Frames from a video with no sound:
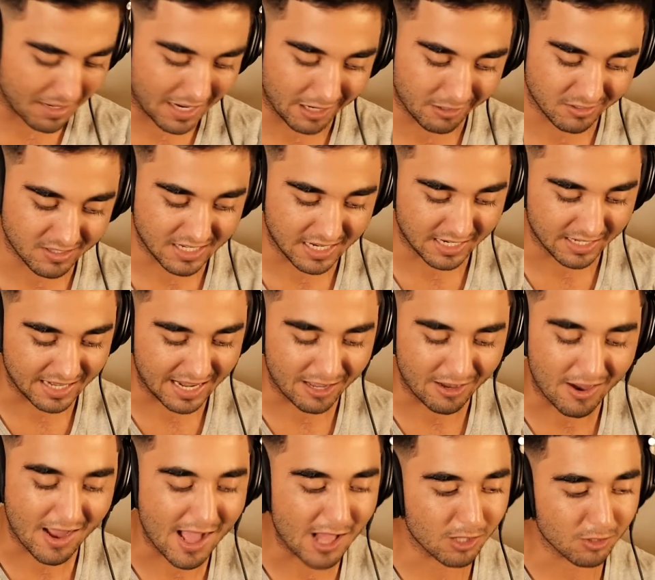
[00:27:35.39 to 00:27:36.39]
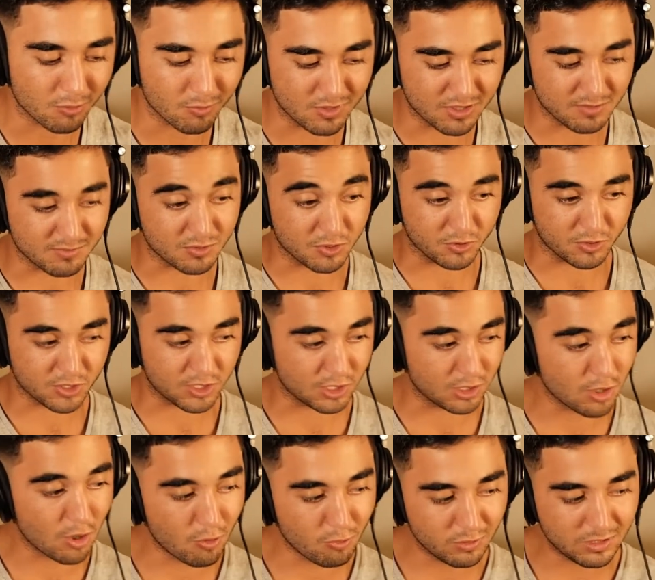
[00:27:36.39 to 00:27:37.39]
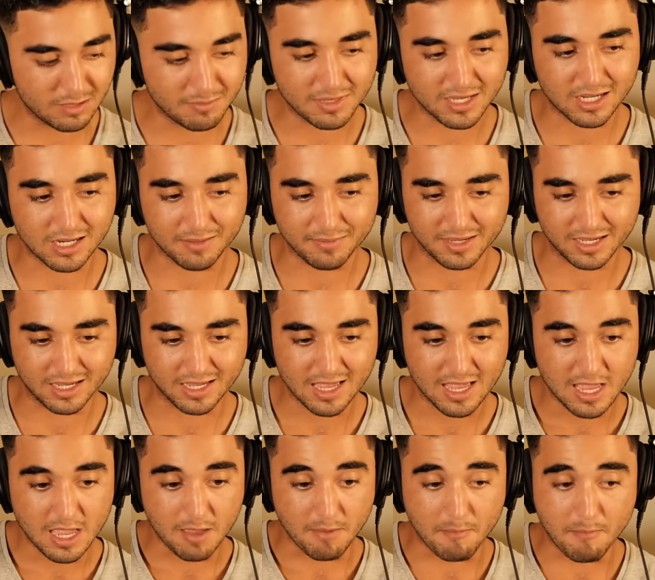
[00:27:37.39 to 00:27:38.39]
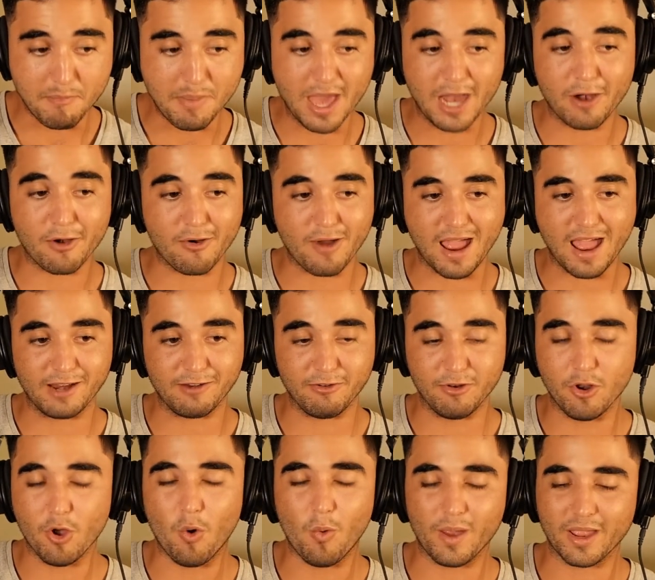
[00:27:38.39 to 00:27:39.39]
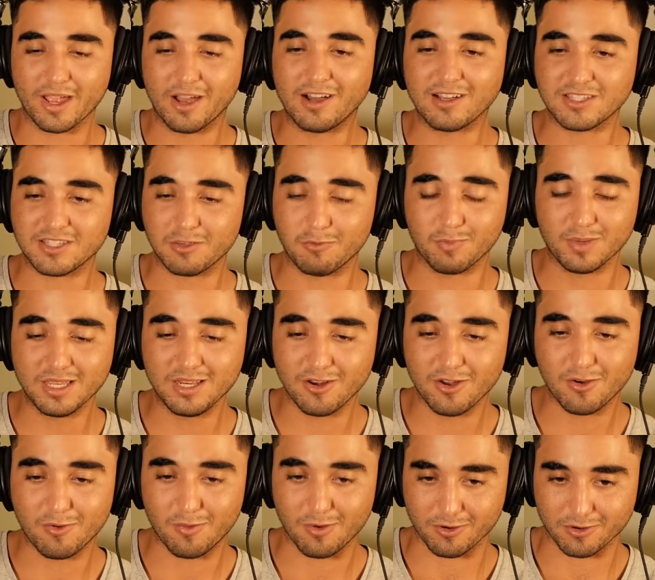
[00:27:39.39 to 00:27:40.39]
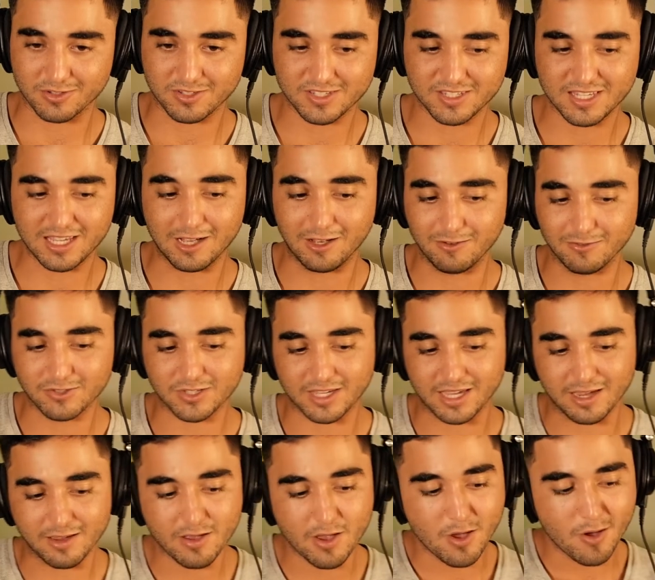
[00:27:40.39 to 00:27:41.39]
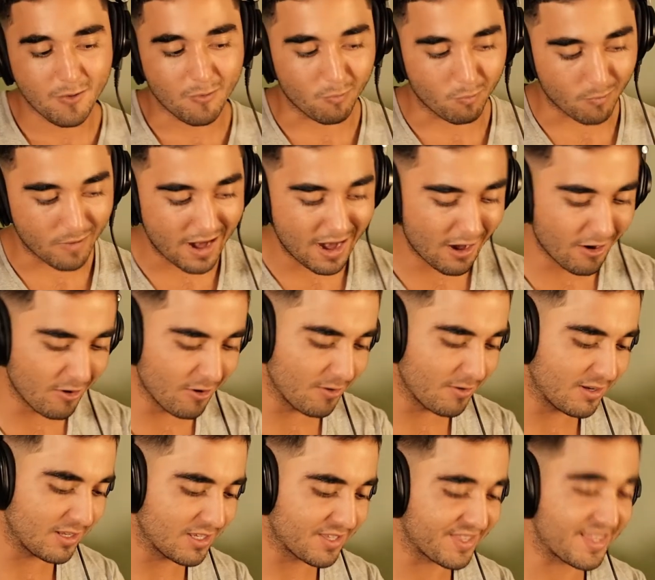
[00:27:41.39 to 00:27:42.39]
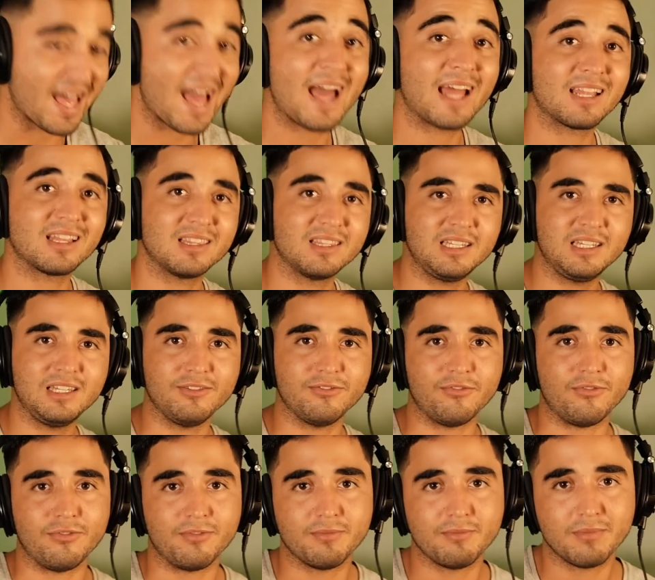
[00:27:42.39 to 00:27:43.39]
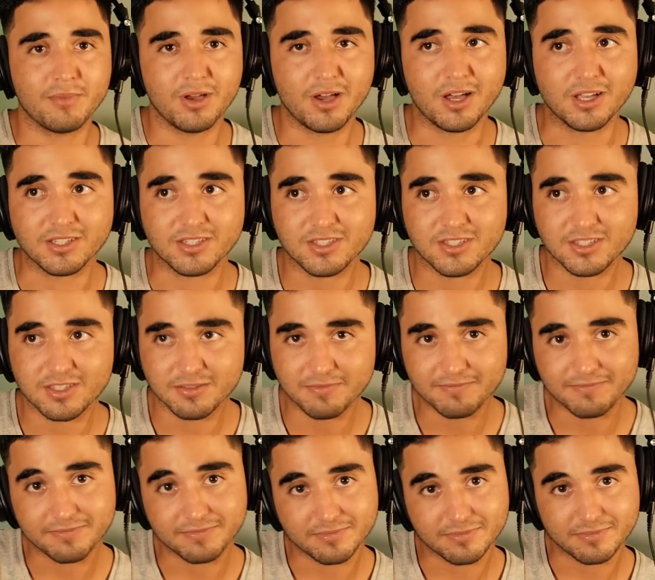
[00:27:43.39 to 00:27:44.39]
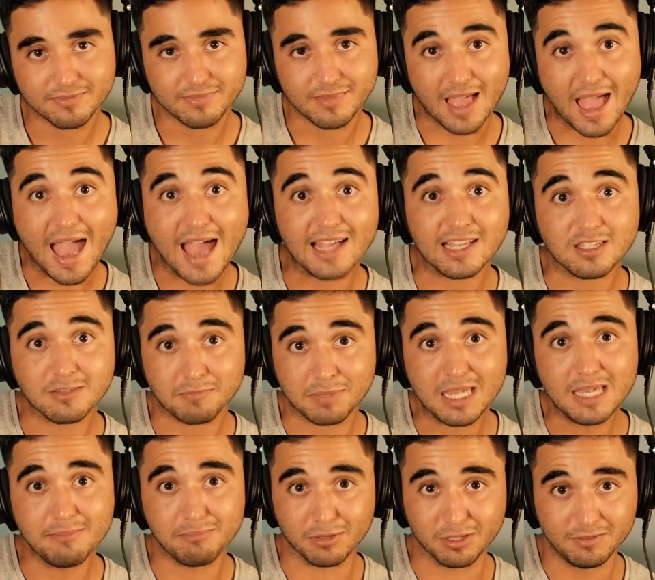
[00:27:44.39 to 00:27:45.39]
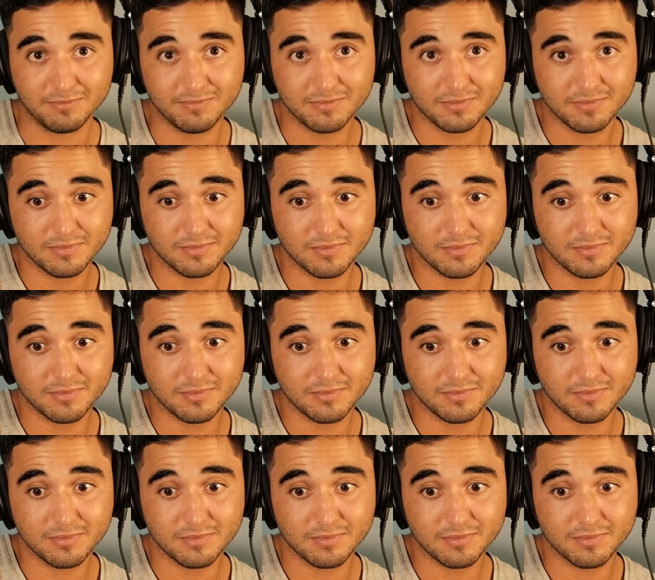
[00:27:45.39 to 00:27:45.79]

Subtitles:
biotech, and now algorithms are slowly becoming better at knowing us than we know ourselves. Okay, where does that leave us as people?